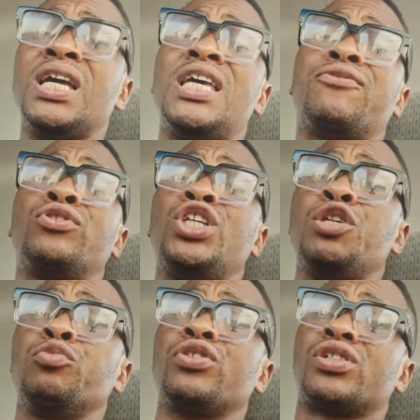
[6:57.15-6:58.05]
Even
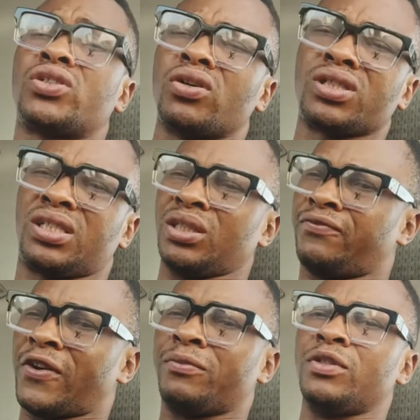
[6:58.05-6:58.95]
Imu Resort is not
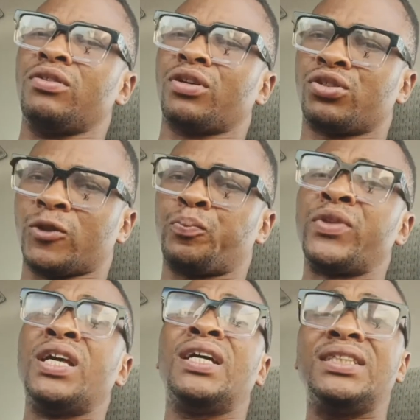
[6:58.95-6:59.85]
far from the location.
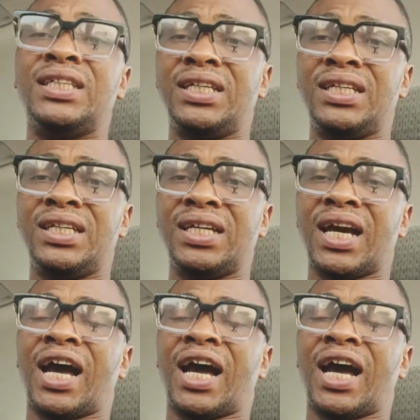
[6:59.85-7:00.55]
The